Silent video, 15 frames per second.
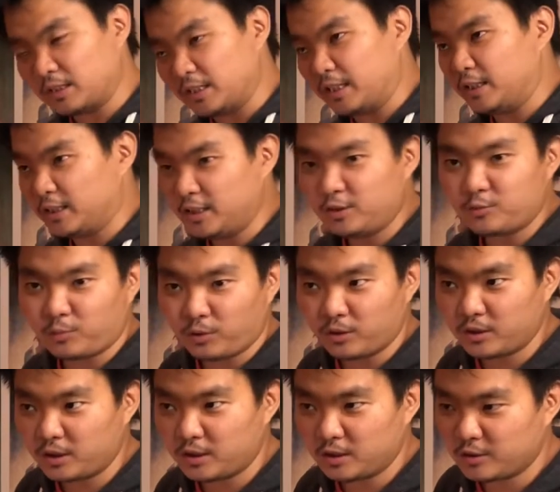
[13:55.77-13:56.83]
is
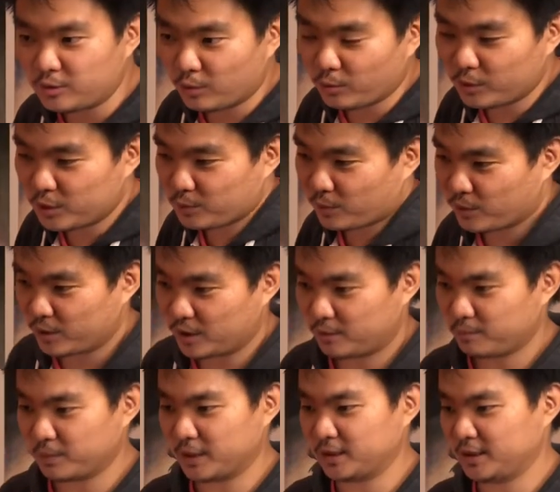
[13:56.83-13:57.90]
worth it, it's always worth
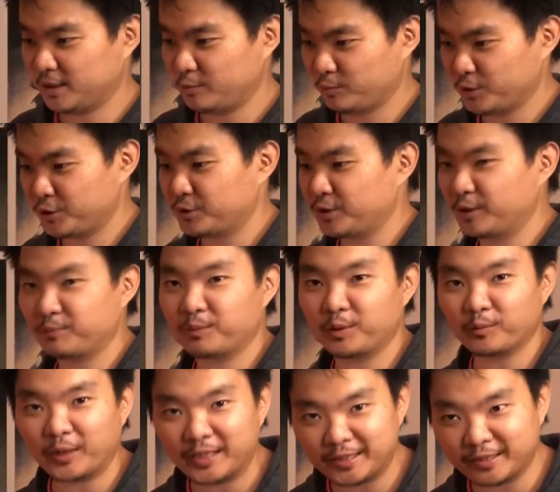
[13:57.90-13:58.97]
it, but we shouldn't be
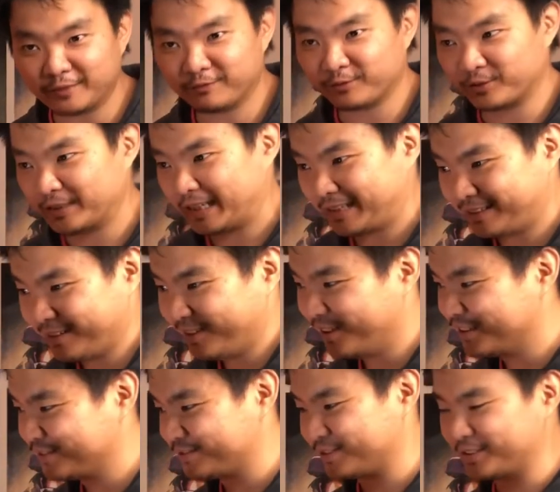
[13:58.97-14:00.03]
waiting for that
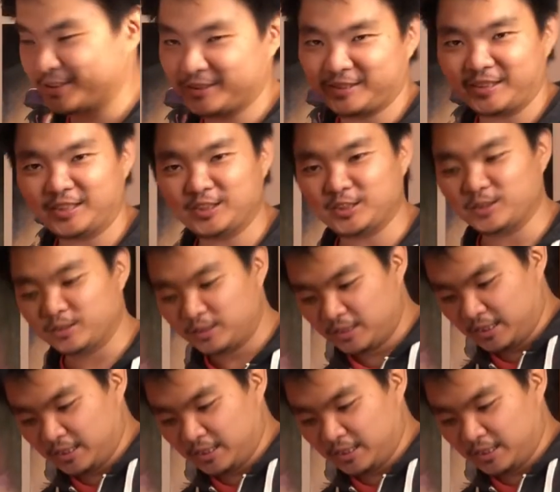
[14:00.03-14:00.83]
long for a statue.